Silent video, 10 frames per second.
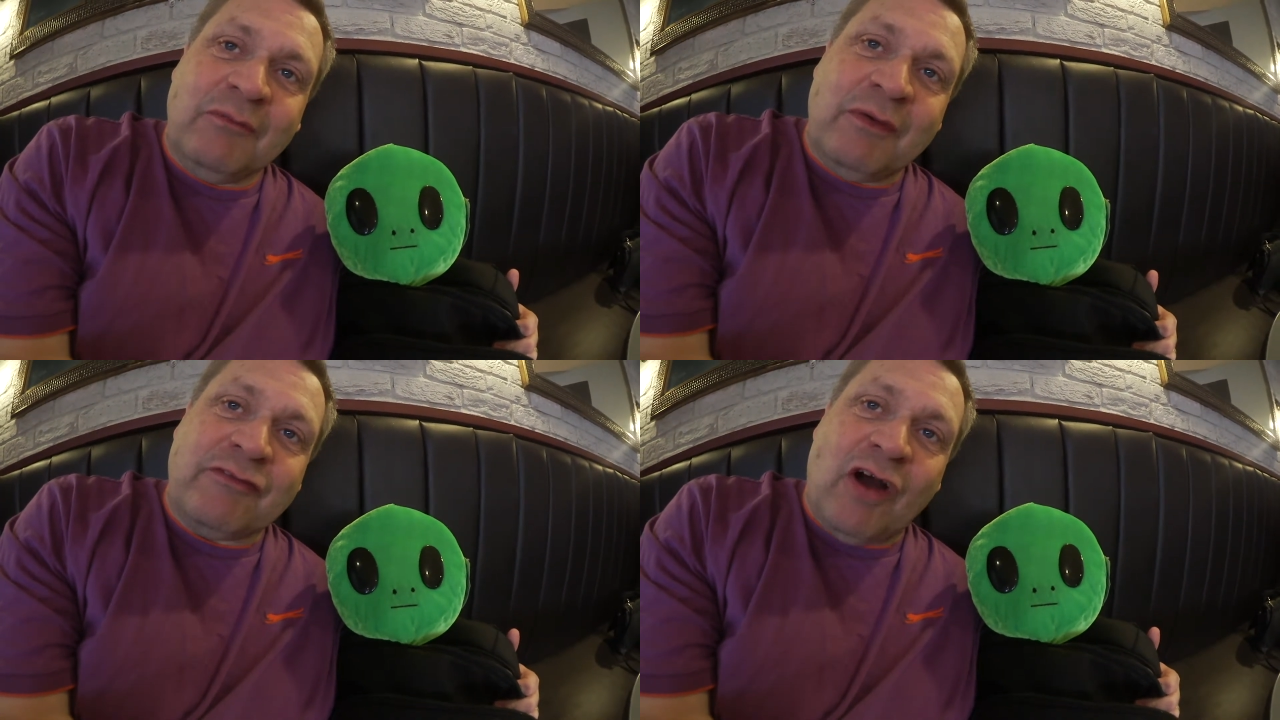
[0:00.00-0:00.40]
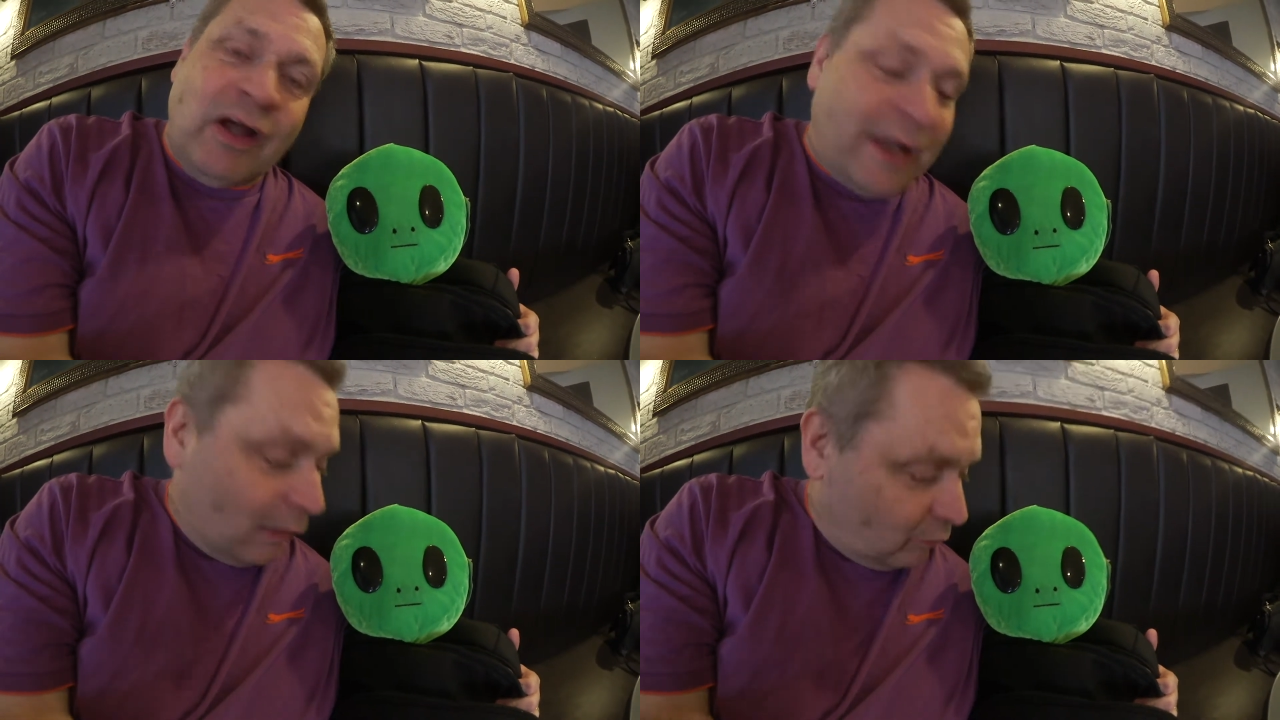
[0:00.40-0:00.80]
We've got
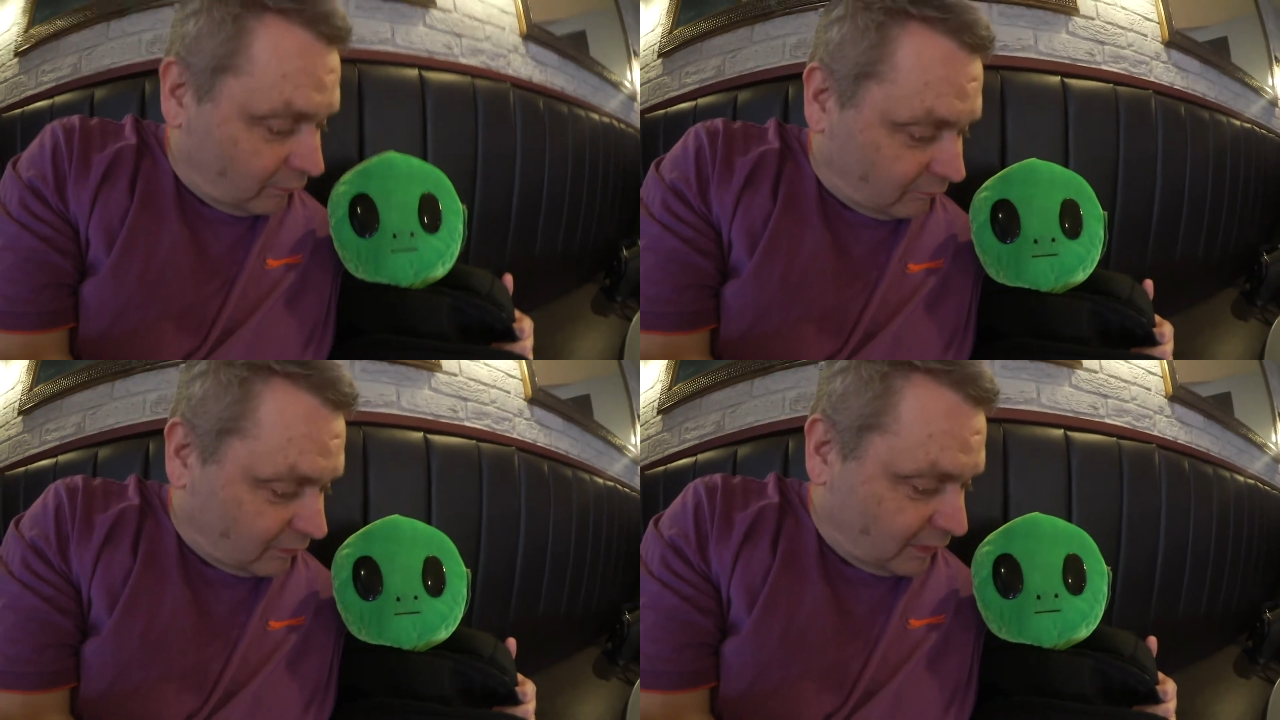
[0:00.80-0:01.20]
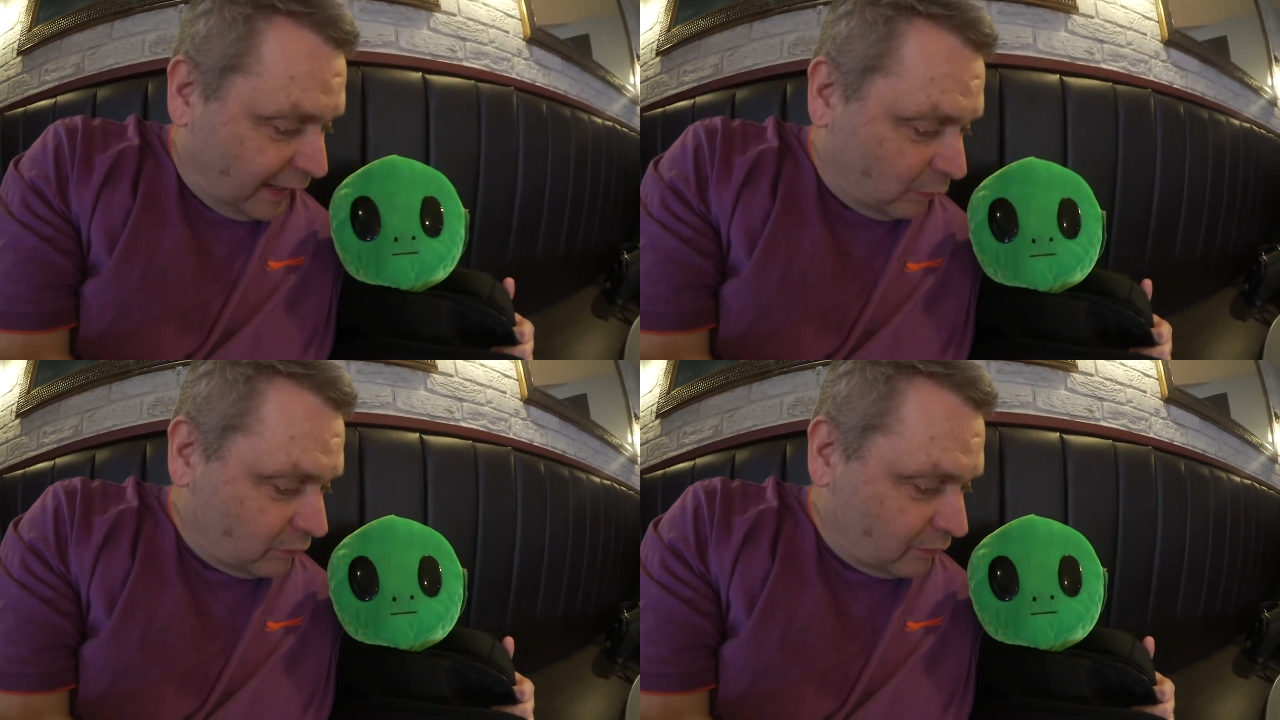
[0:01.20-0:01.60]
an hour
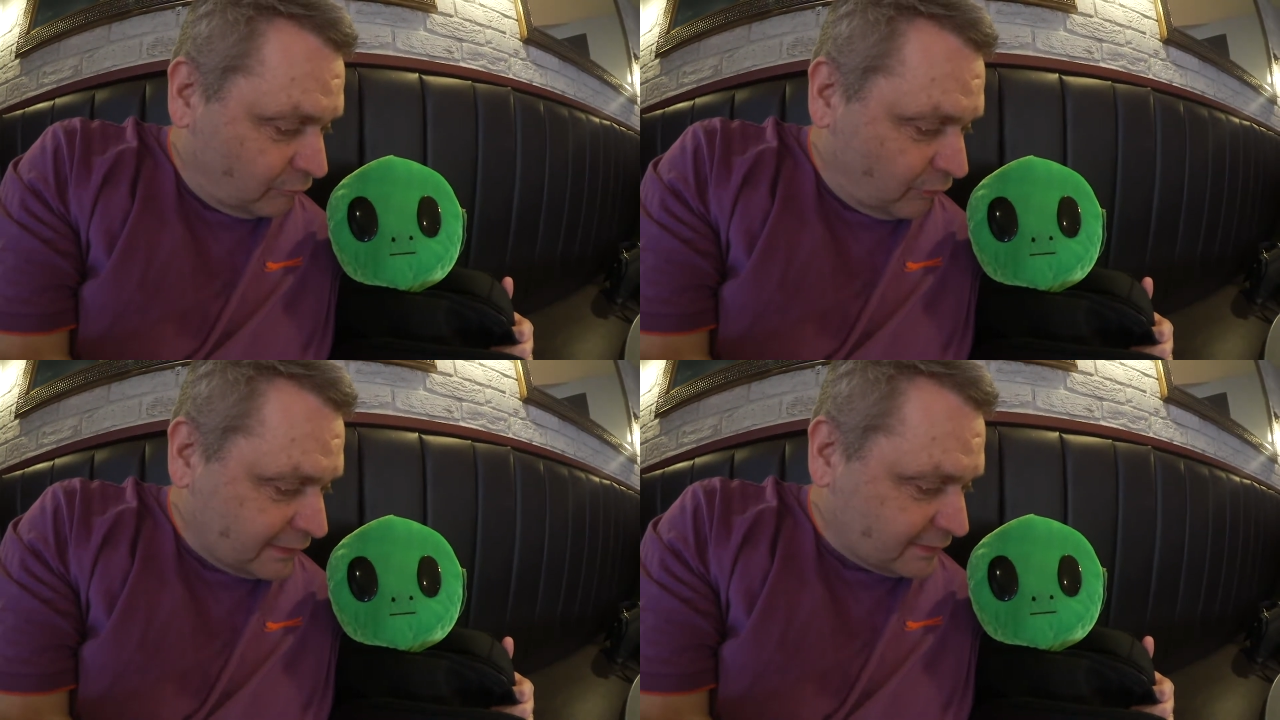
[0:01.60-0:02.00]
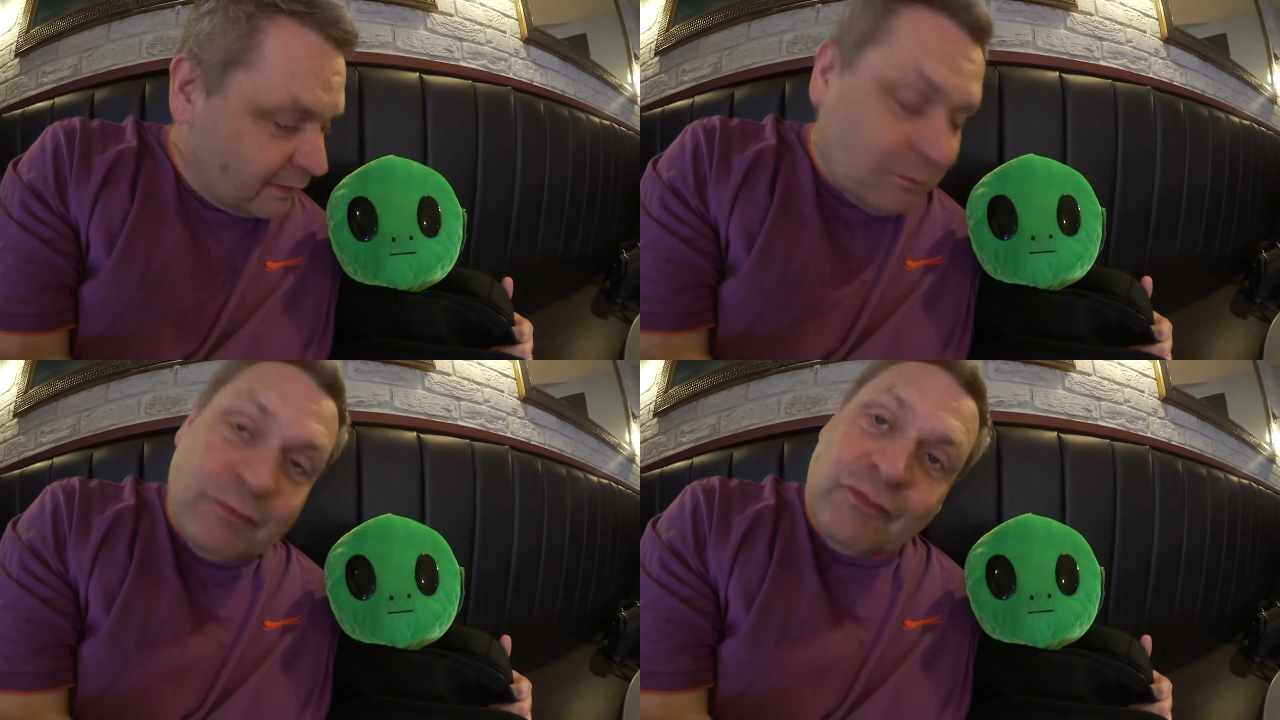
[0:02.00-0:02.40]
of
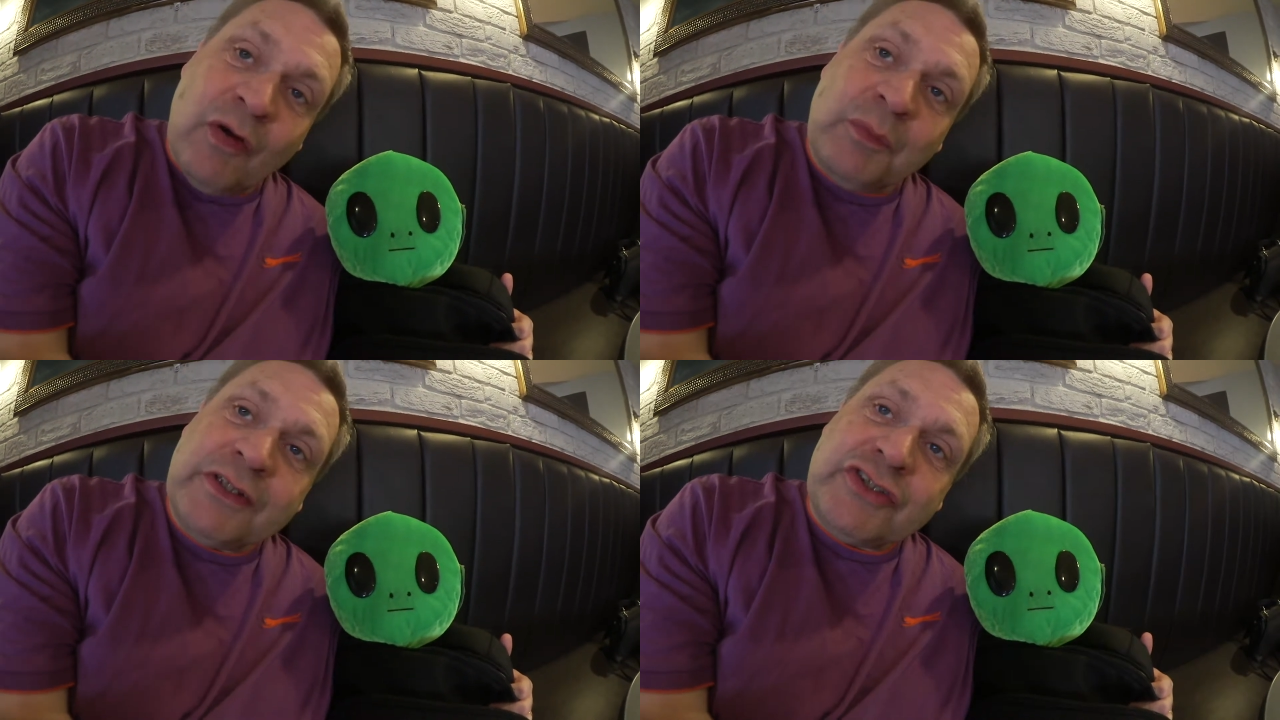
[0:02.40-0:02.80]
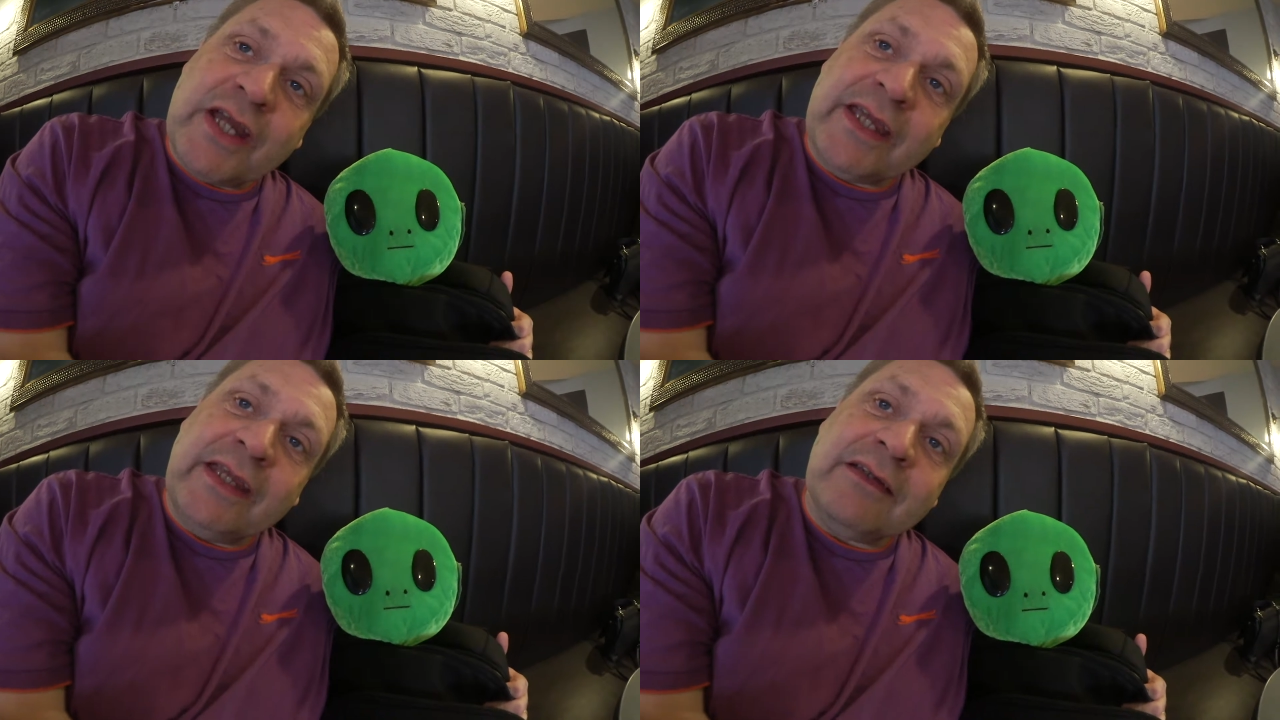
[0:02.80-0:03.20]
resting before we
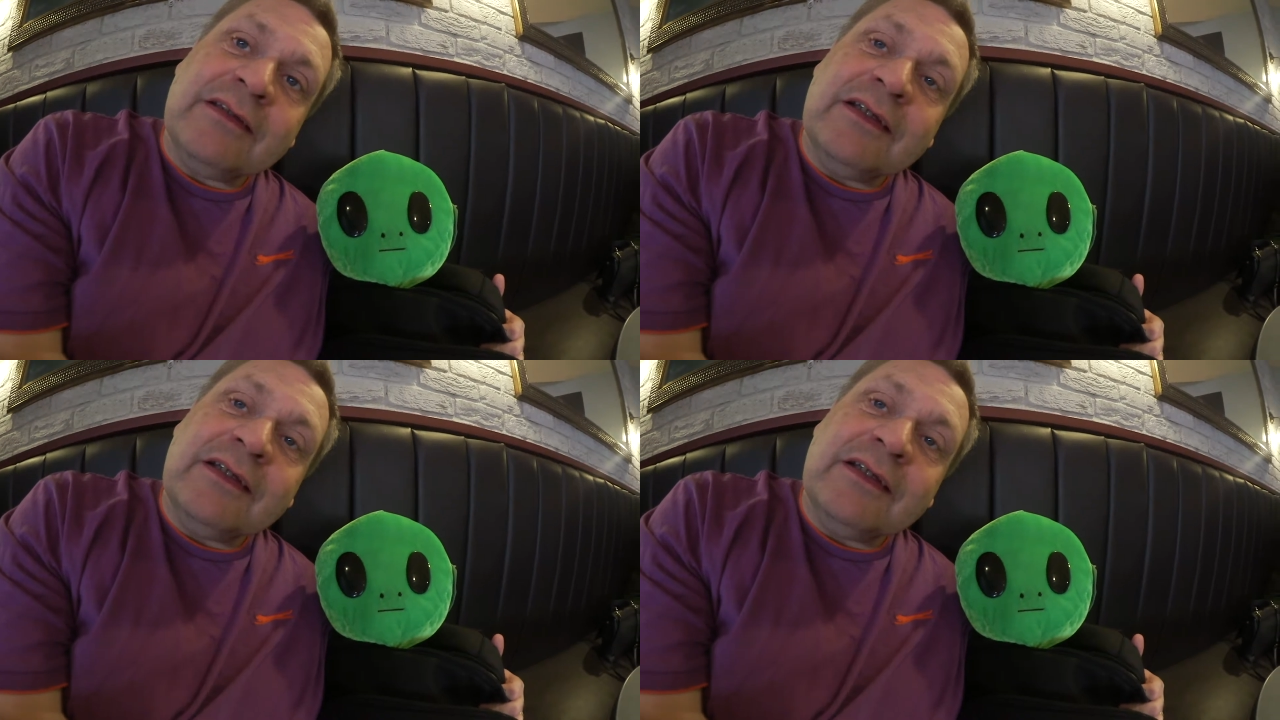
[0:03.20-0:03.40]
check in,